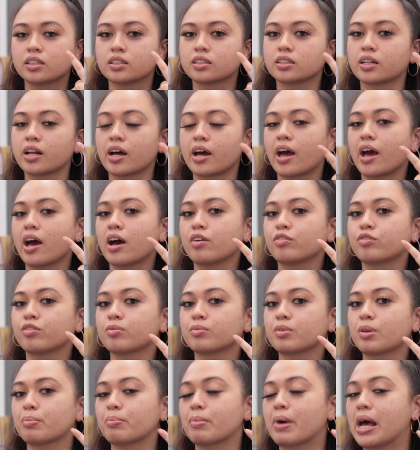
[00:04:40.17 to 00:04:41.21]
that I have
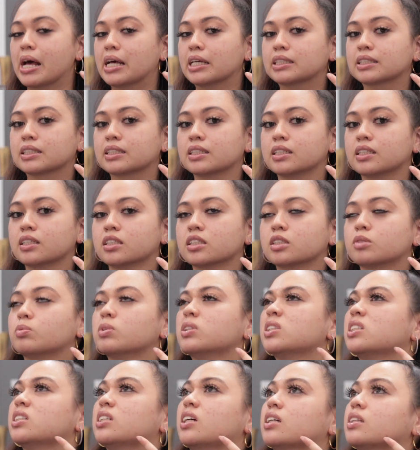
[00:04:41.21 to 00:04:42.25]
from the maskne,
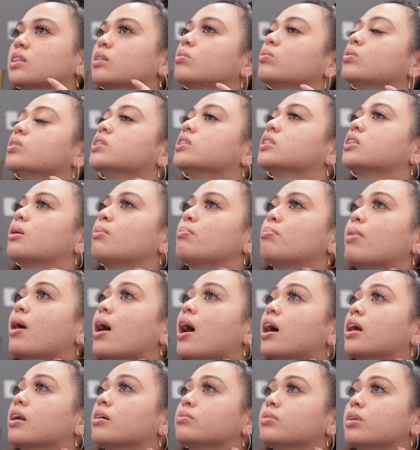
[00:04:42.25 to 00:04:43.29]
especially like the ones on the
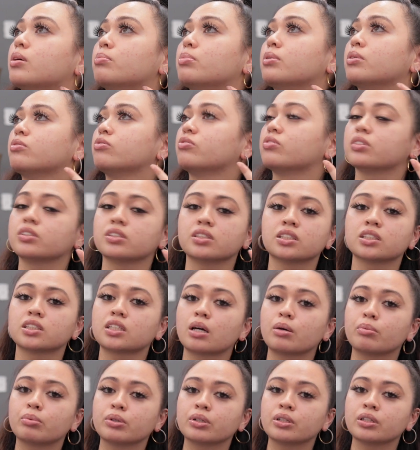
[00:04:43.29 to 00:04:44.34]
bottom that have been really
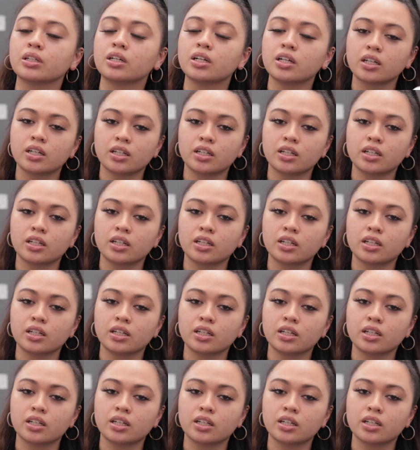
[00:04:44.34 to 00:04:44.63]
stubborn.